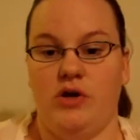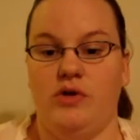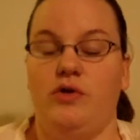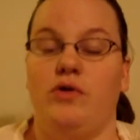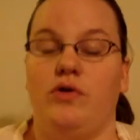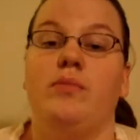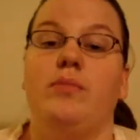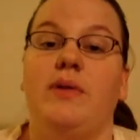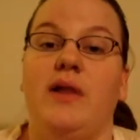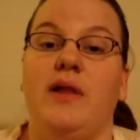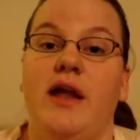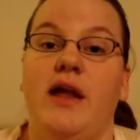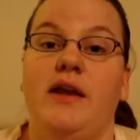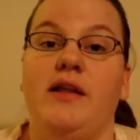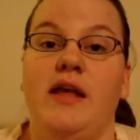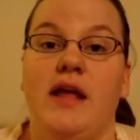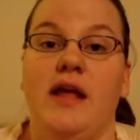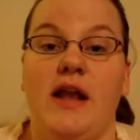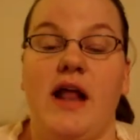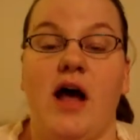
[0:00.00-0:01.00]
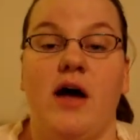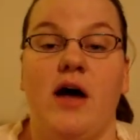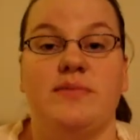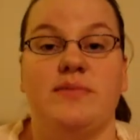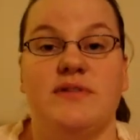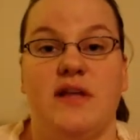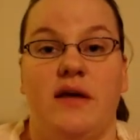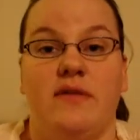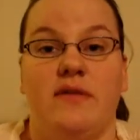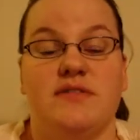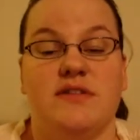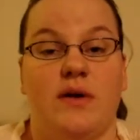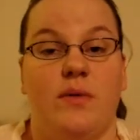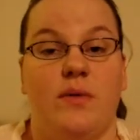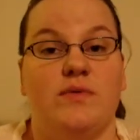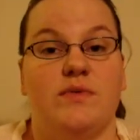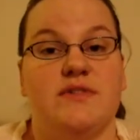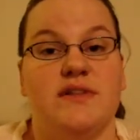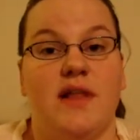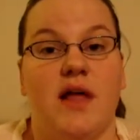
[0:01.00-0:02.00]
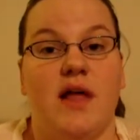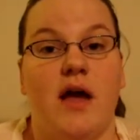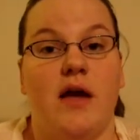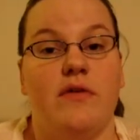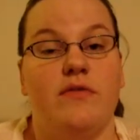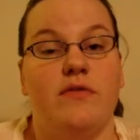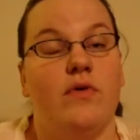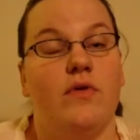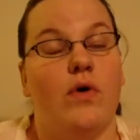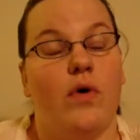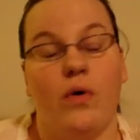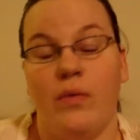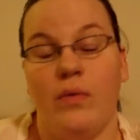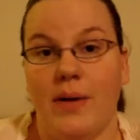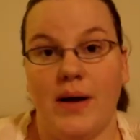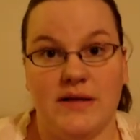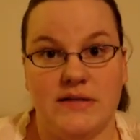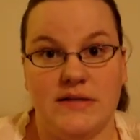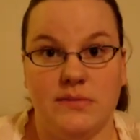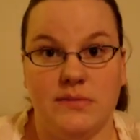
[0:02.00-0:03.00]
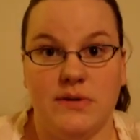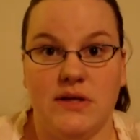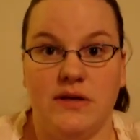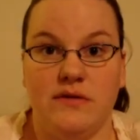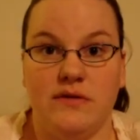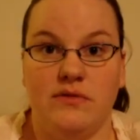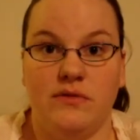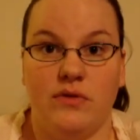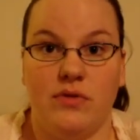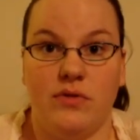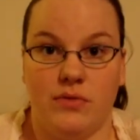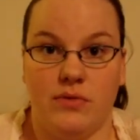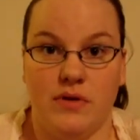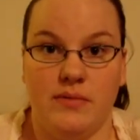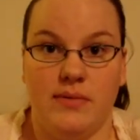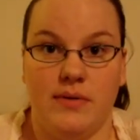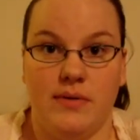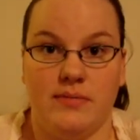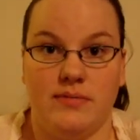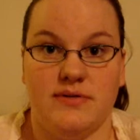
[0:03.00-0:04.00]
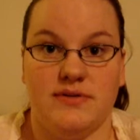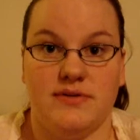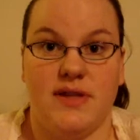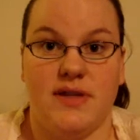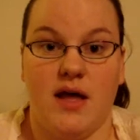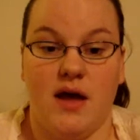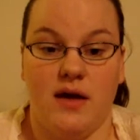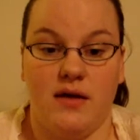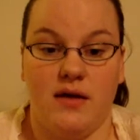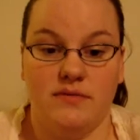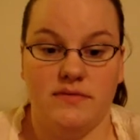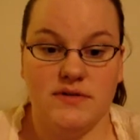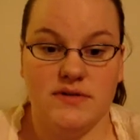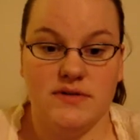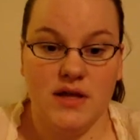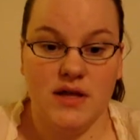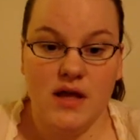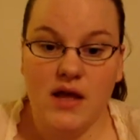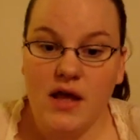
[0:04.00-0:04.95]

Your blood can help save someone's life, or possibly even 3 people's lives.